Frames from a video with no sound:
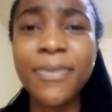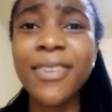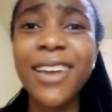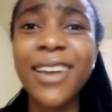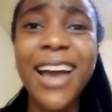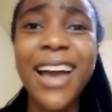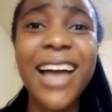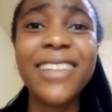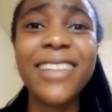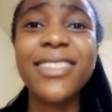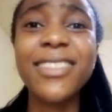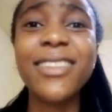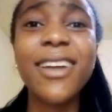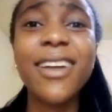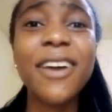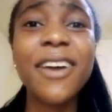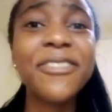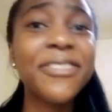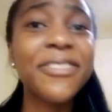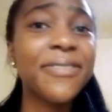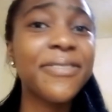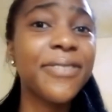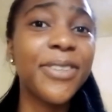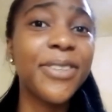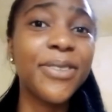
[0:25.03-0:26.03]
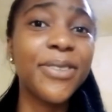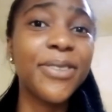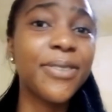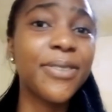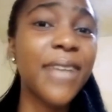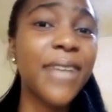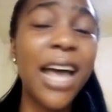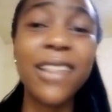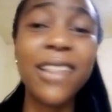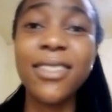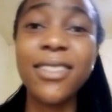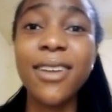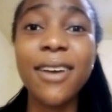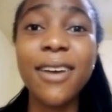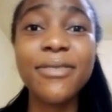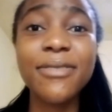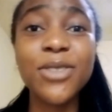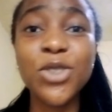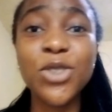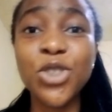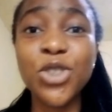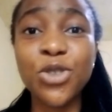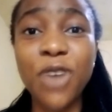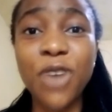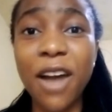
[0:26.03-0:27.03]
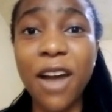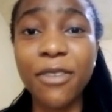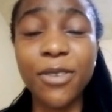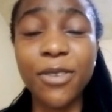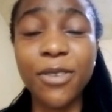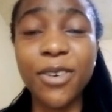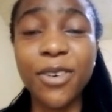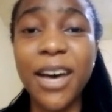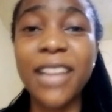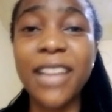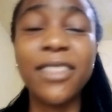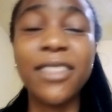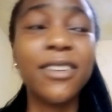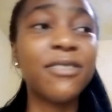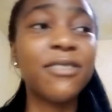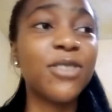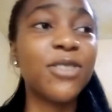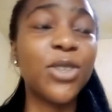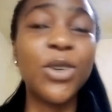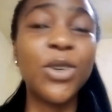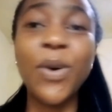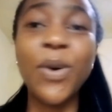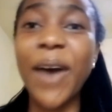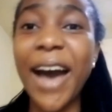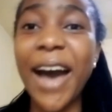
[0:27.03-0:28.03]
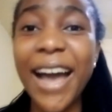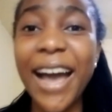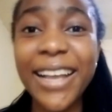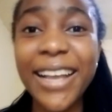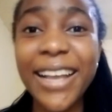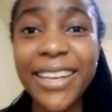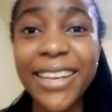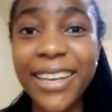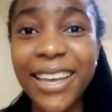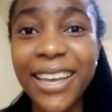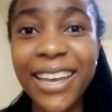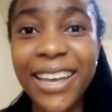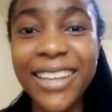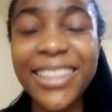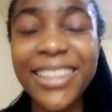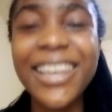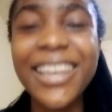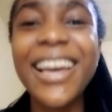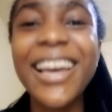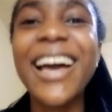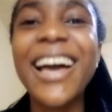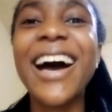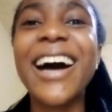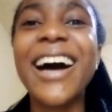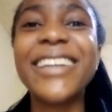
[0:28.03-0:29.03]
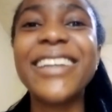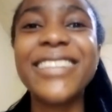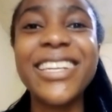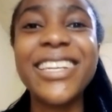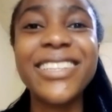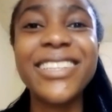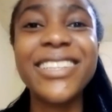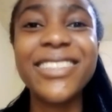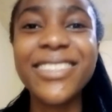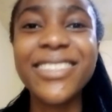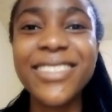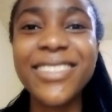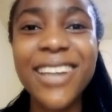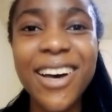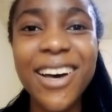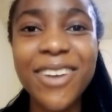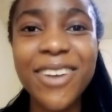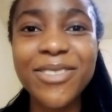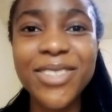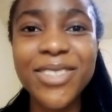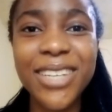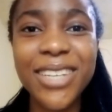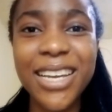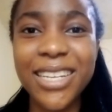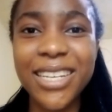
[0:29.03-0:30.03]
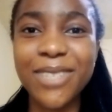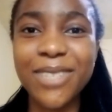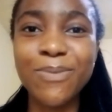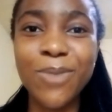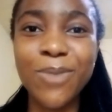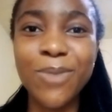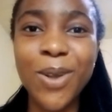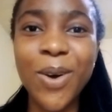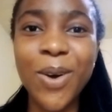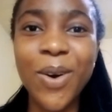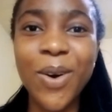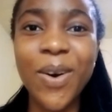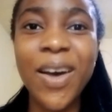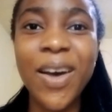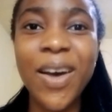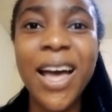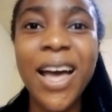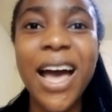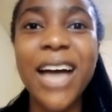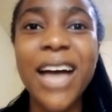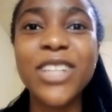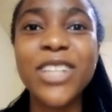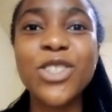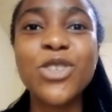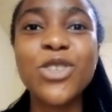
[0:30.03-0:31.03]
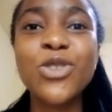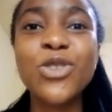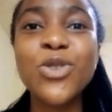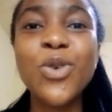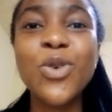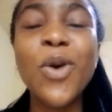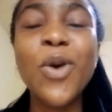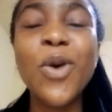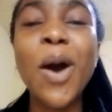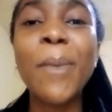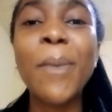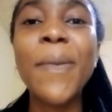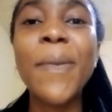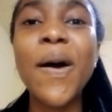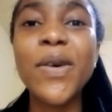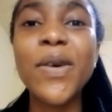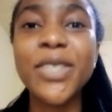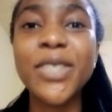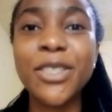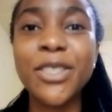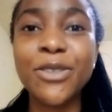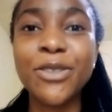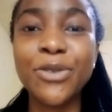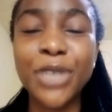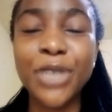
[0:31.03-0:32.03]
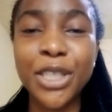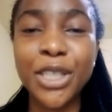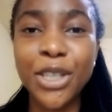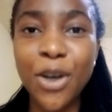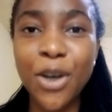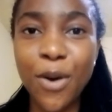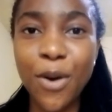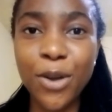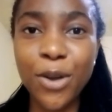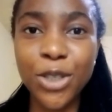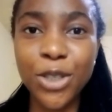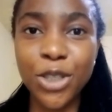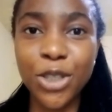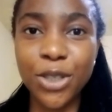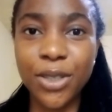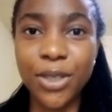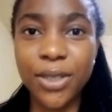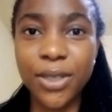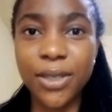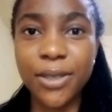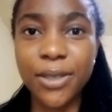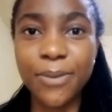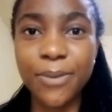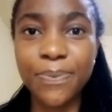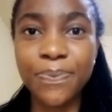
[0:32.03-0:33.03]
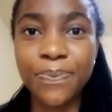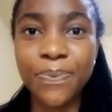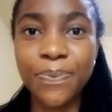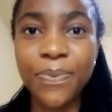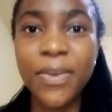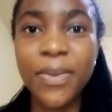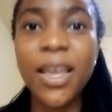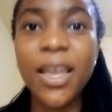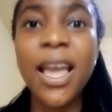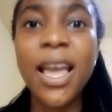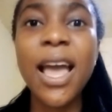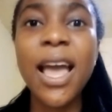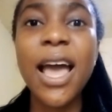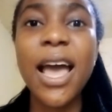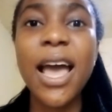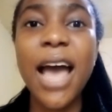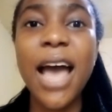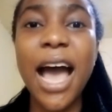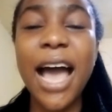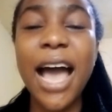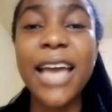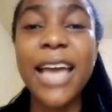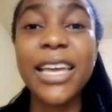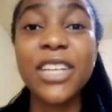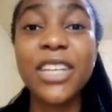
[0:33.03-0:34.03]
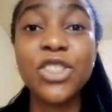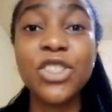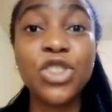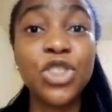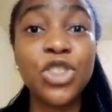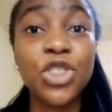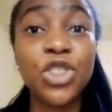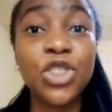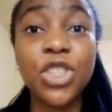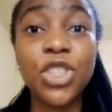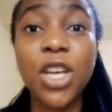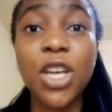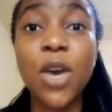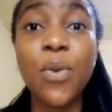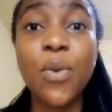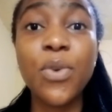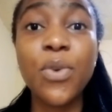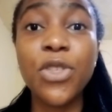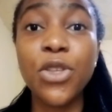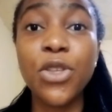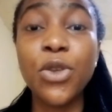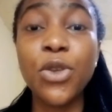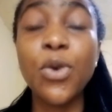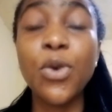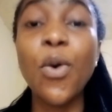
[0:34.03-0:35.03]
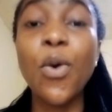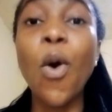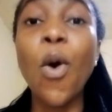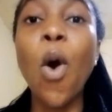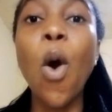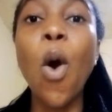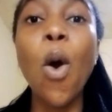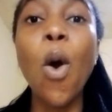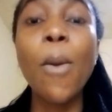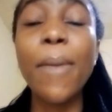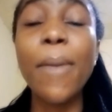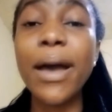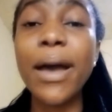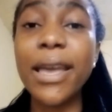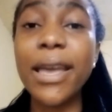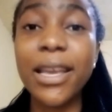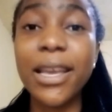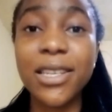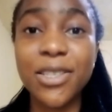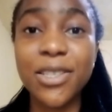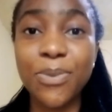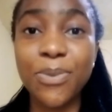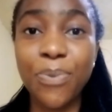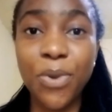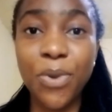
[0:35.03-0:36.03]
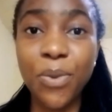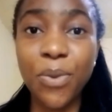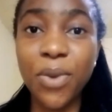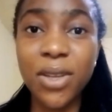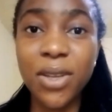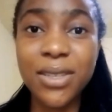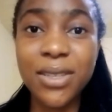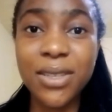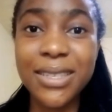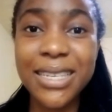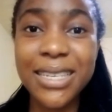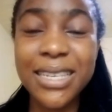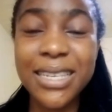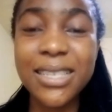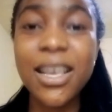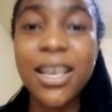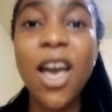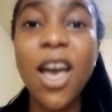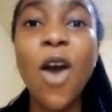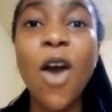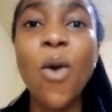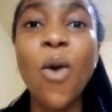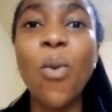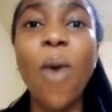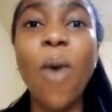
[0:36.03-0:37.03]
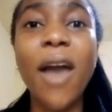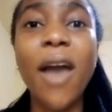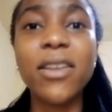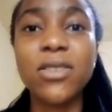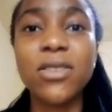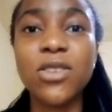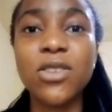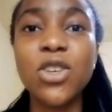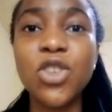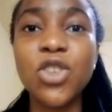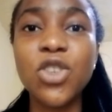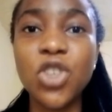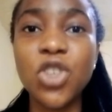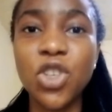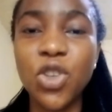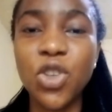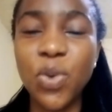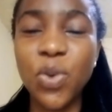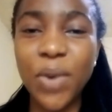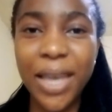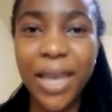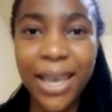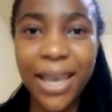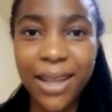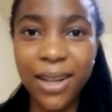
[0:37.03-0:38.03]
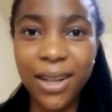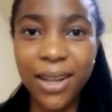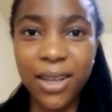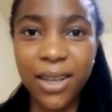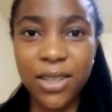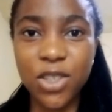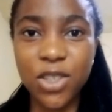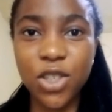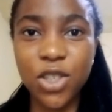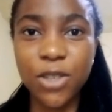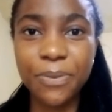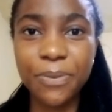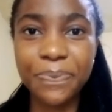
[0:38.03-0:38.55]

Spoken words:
I love to travel, I love to go hiking, and I love to explore and to know about different cultures. I can share with you all my experiences while teaching you English.